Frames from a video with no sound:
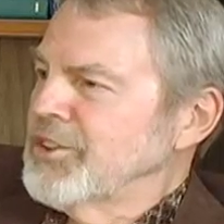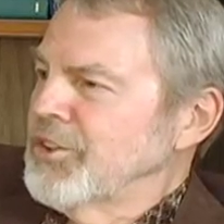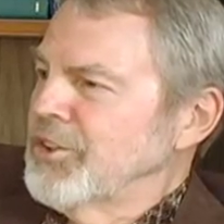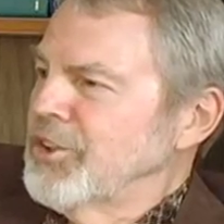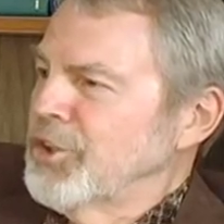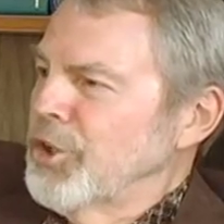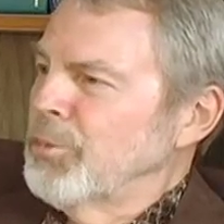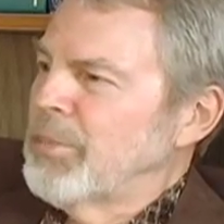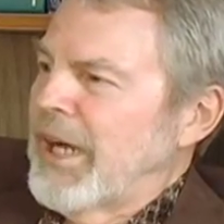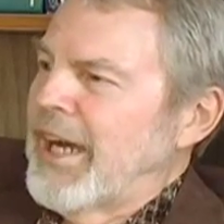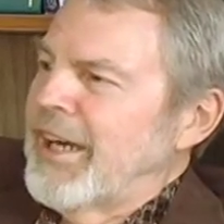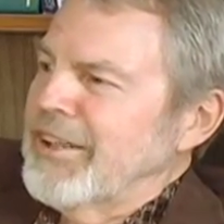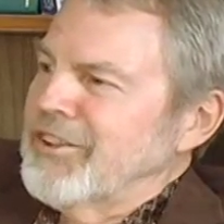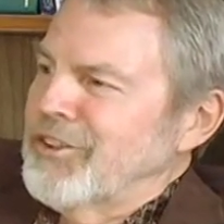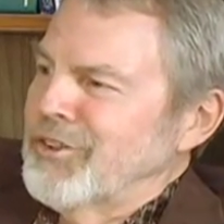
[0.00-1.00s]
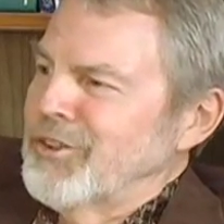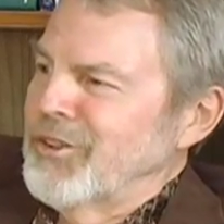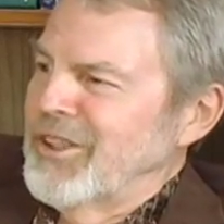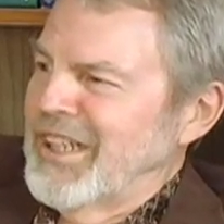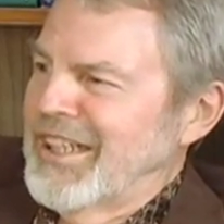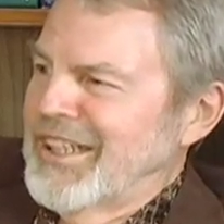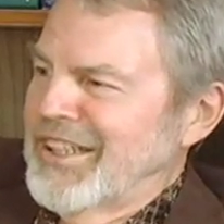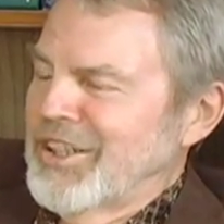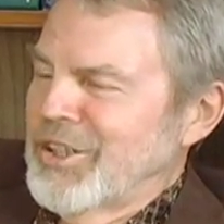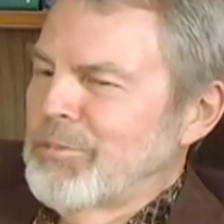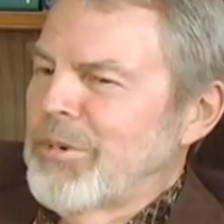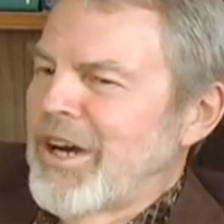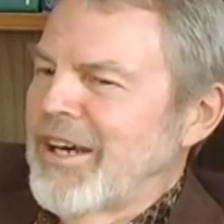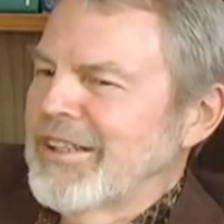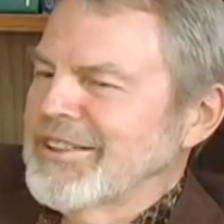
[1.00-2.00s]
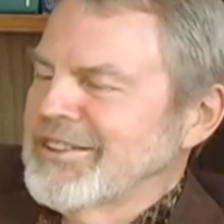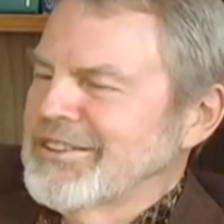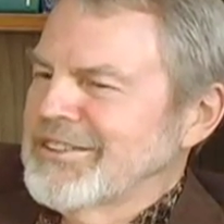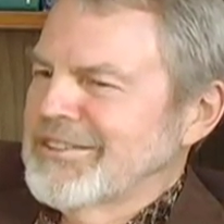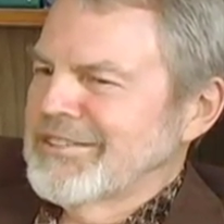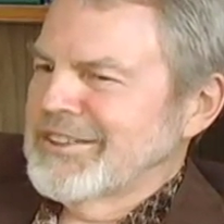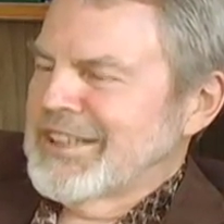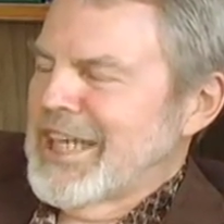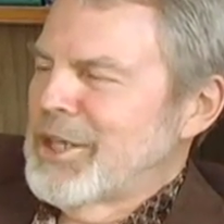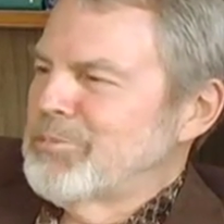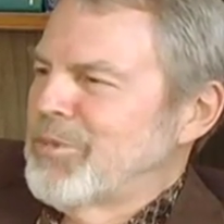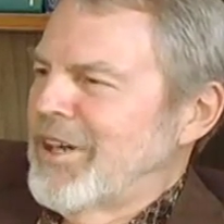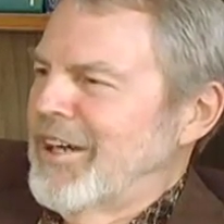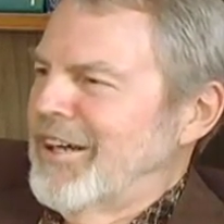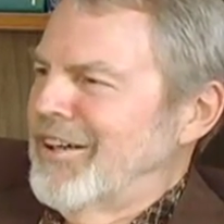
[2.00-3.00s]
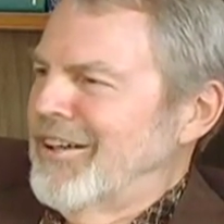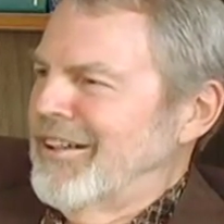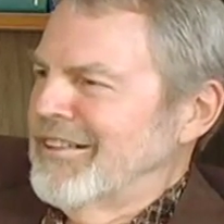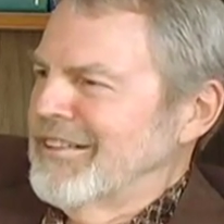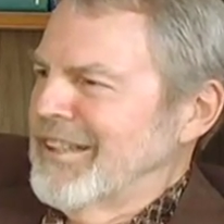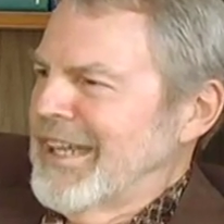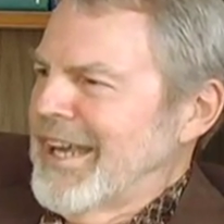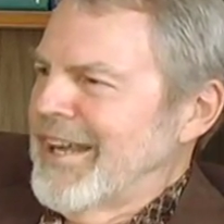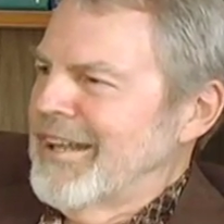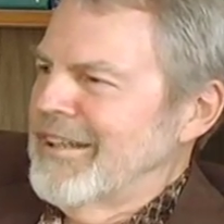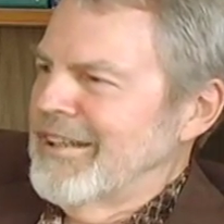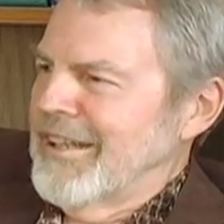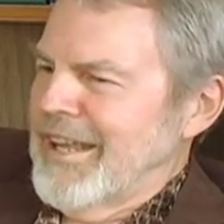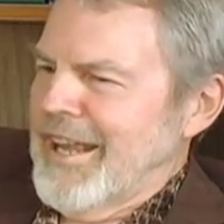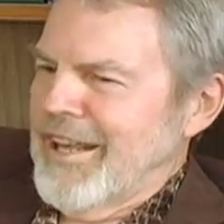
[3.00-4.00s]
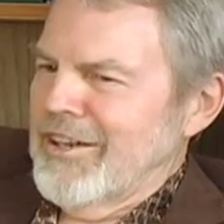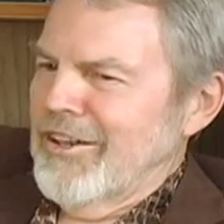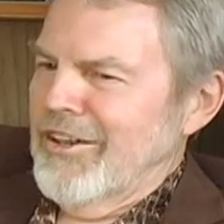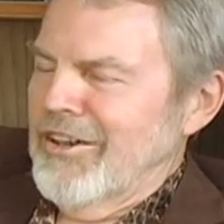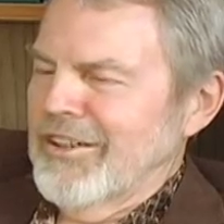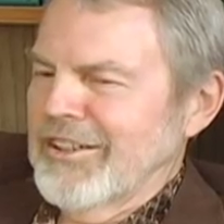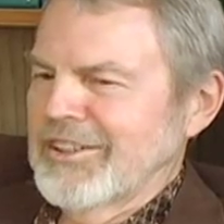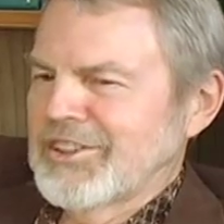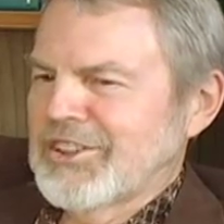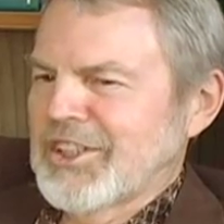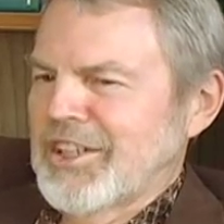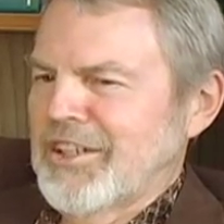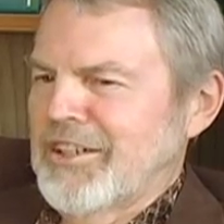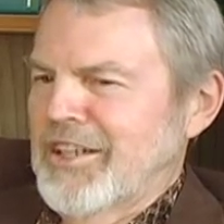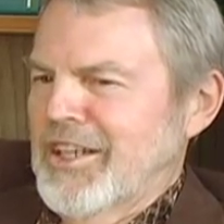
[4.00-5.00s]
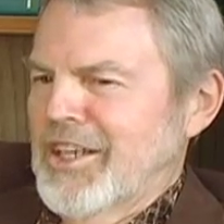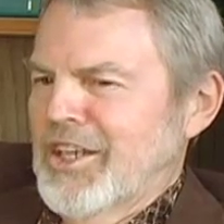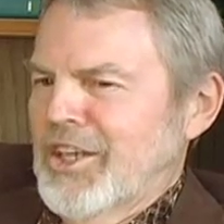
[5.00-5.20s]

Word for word: So you go back to the Bak's sandpile an analog and say,